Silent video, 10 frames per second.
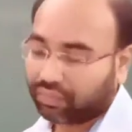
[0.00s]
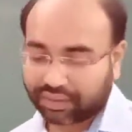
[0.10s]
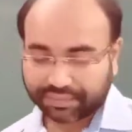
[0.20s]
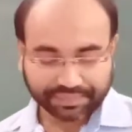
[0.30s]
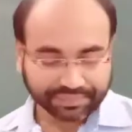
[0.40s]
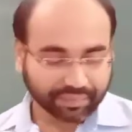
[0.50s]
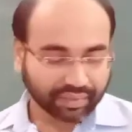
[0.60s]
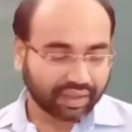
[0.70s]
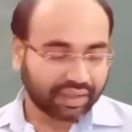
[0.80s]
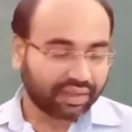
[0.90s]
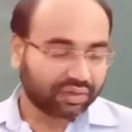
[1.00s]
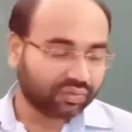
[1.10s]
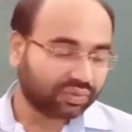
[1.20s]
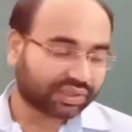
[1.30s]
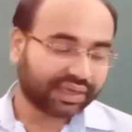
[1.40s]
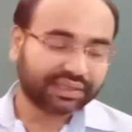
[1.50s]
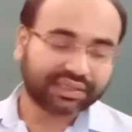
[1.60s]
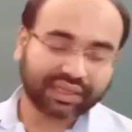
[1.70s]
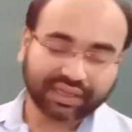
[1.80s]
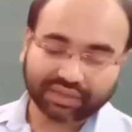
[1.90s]
one, two
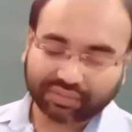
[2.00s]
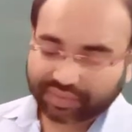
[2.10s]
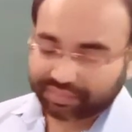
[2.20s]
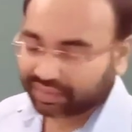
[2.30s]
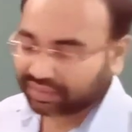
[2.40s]
sides are equal